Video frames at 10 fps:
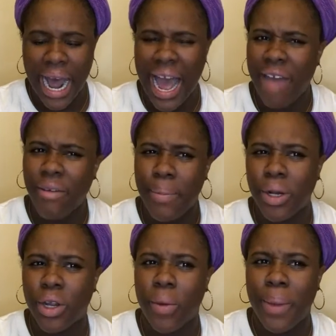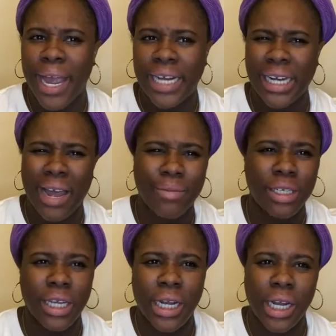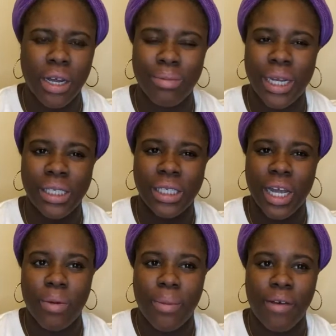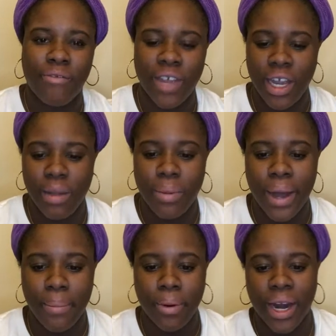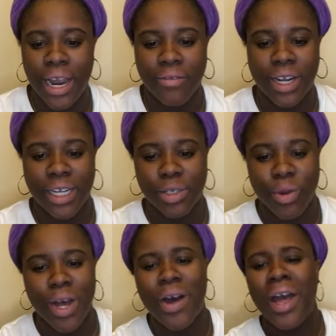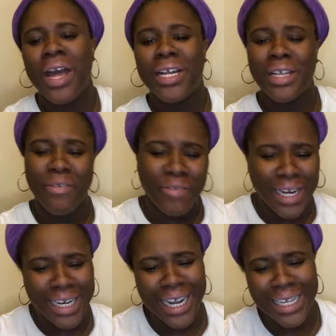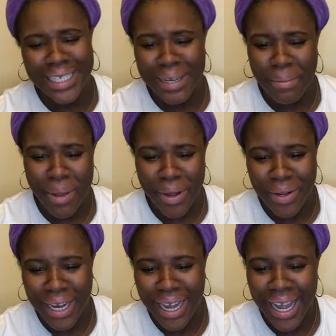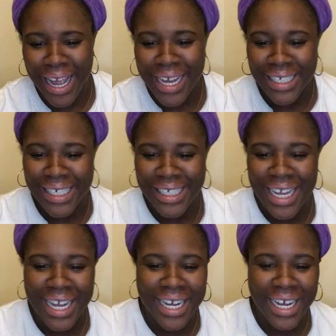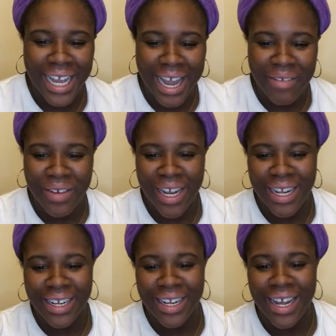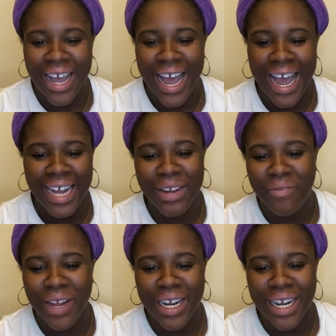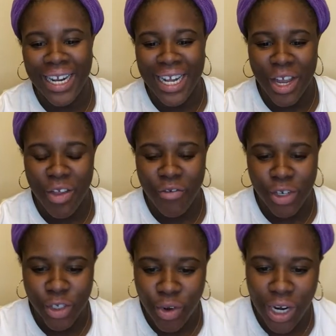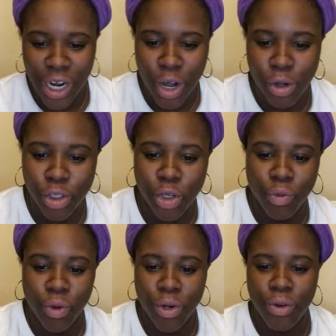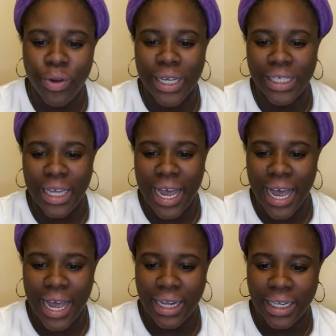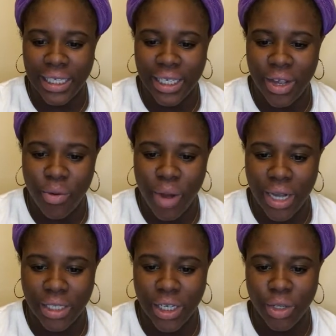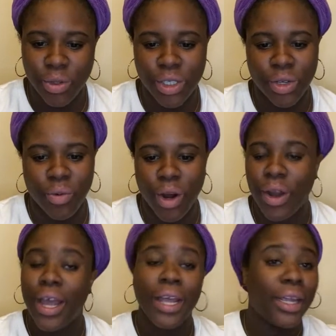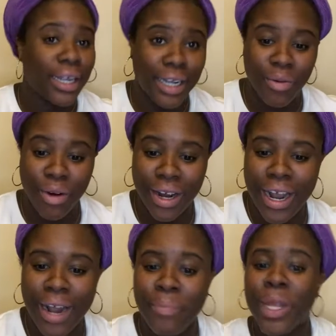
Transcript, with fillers: I haven't been on your page. I haven't seen the updates yet on my feed, but I pray everything as well. Divinity is in the building. She said, Good evening. Hey, Divinity. Thank you for joining. Coach Haru. It said, Hey, listening while still doing some work. Get that work in.